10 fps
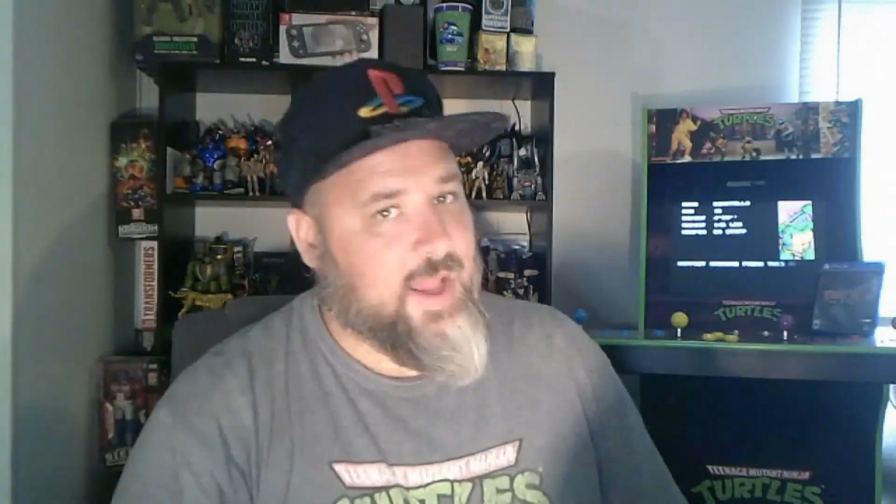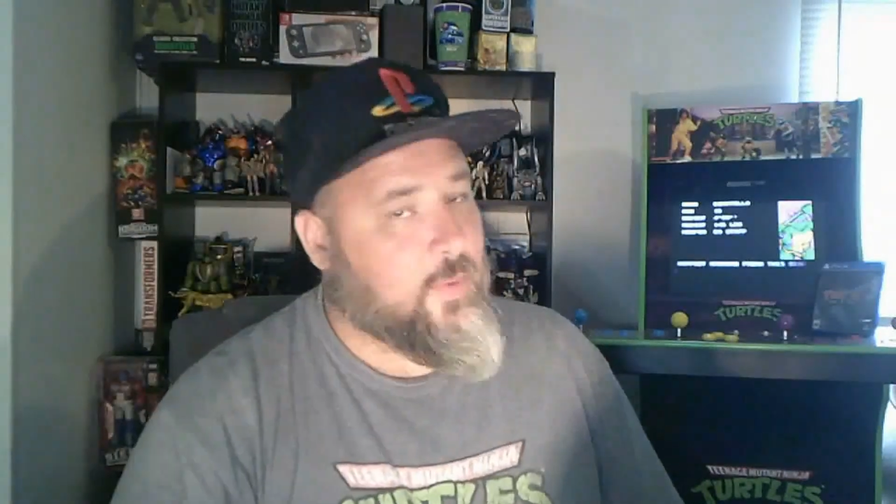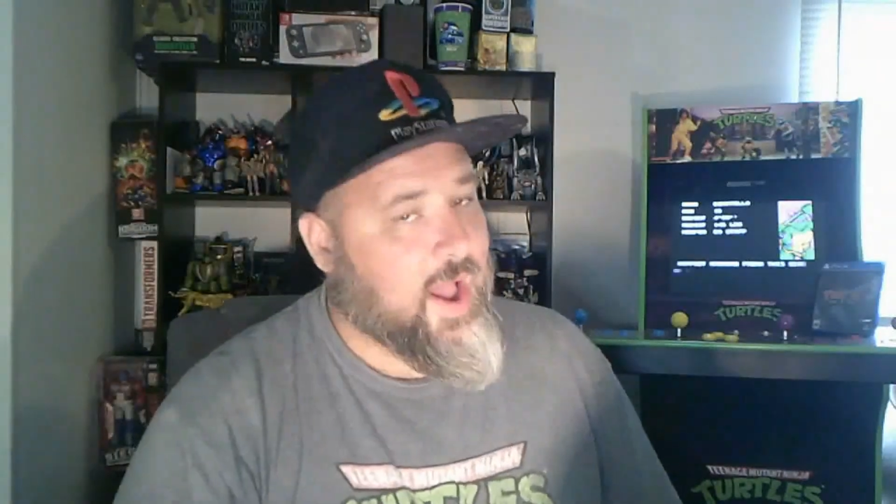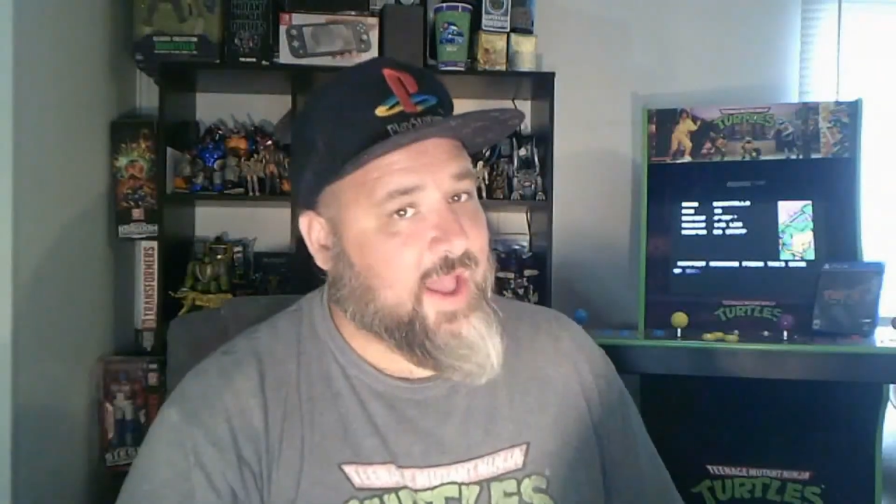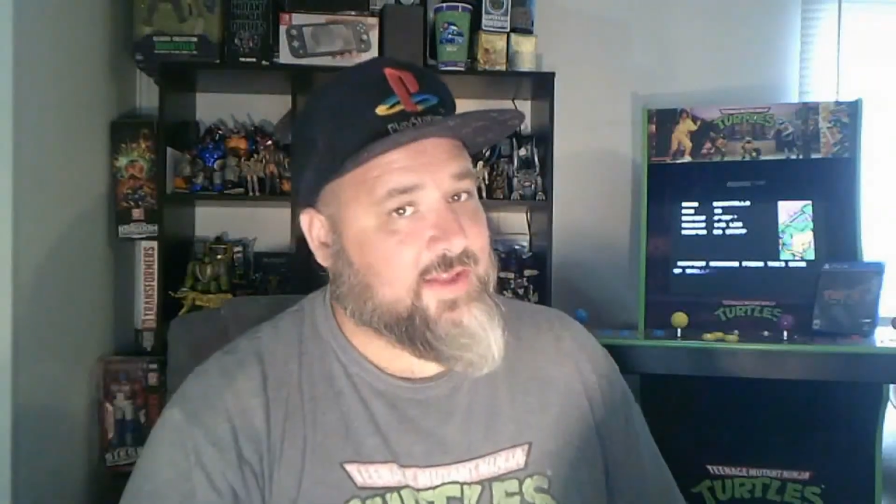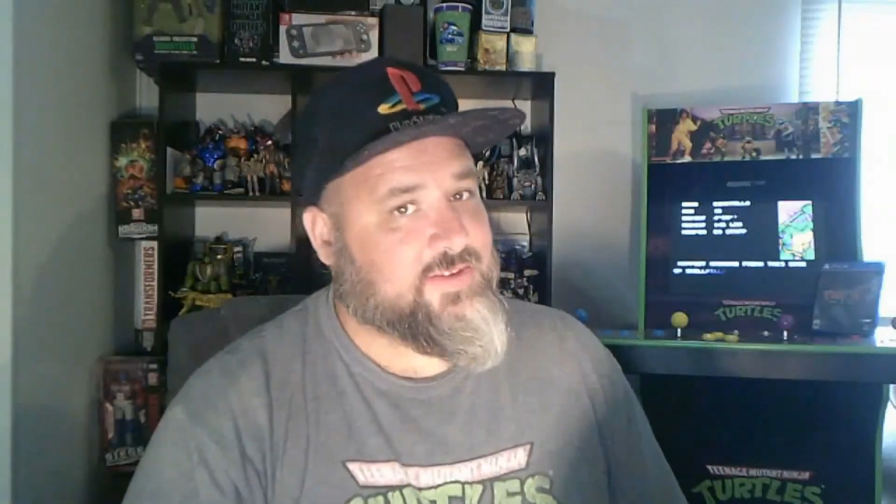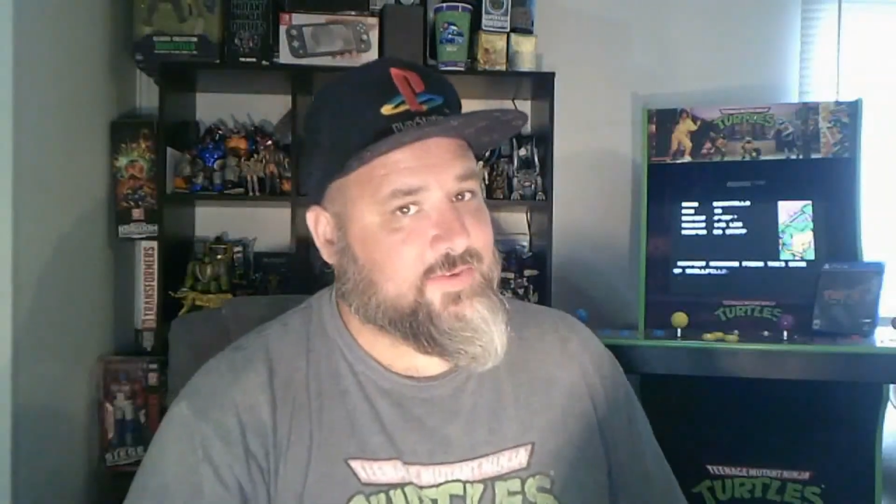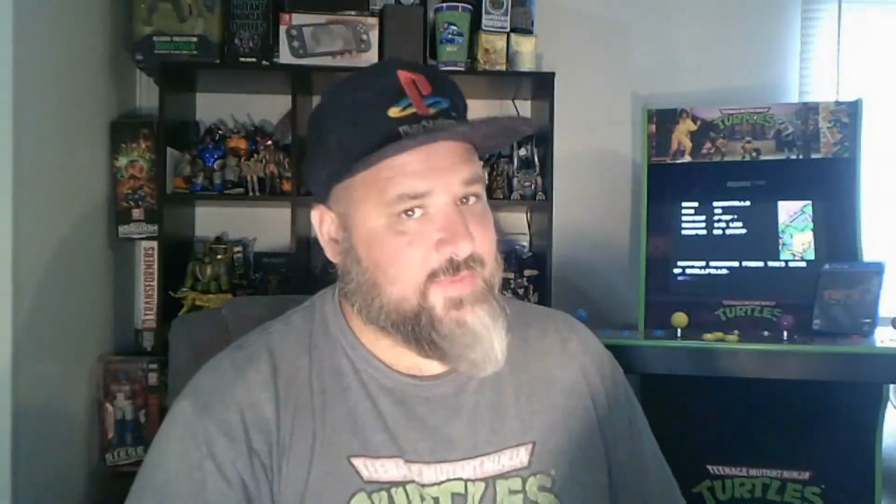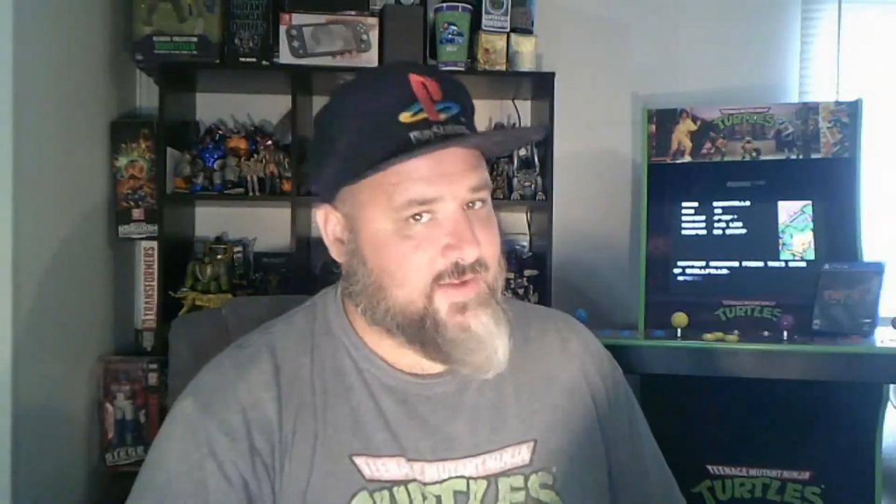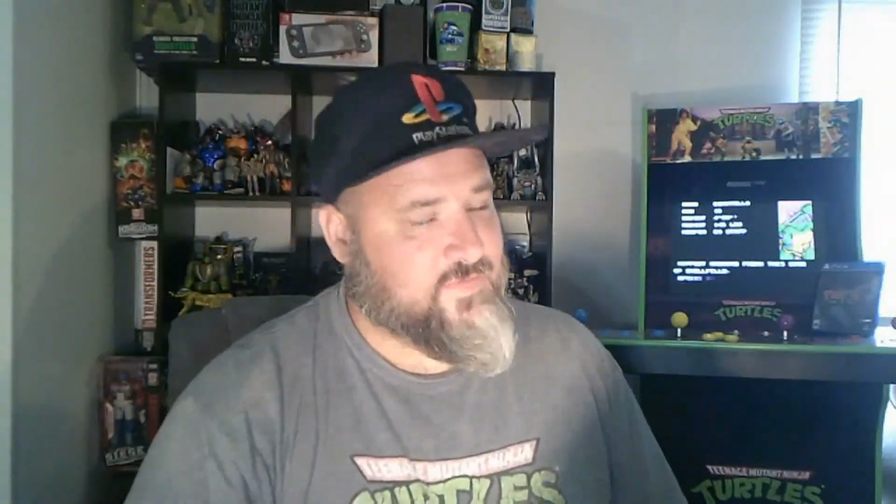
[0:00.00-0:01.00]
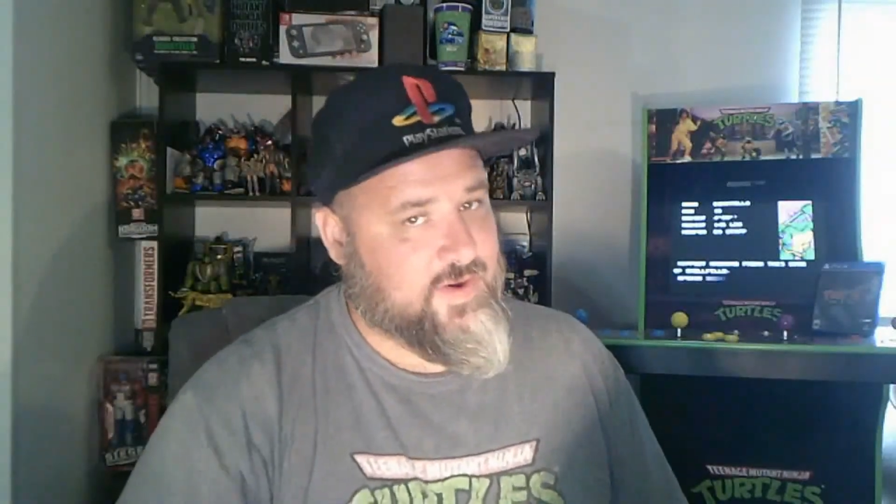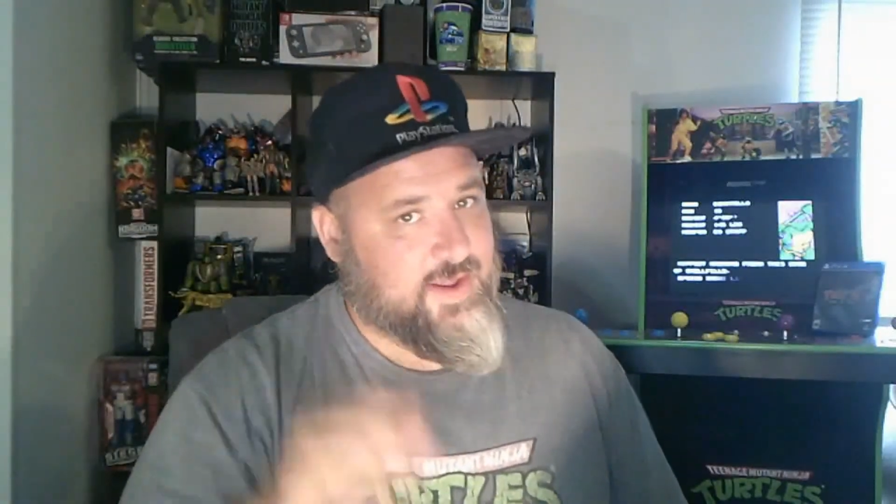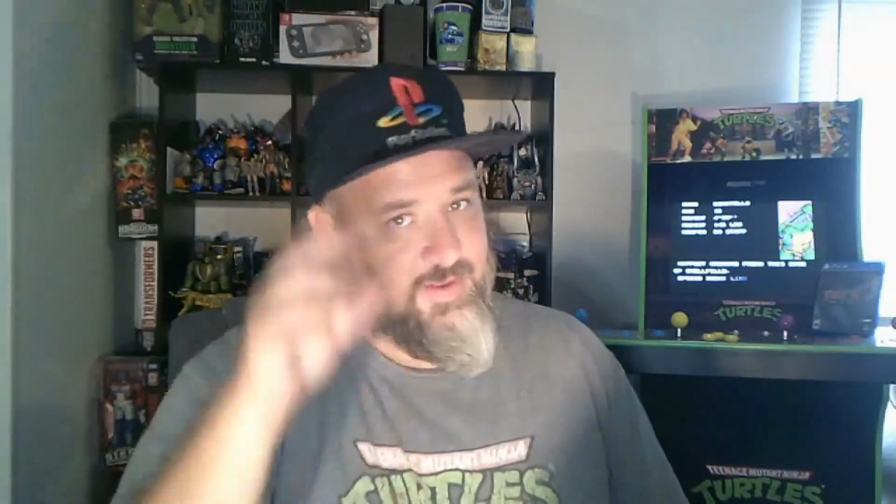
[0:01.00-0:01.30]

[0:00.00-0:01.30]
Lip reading: wise, my friends.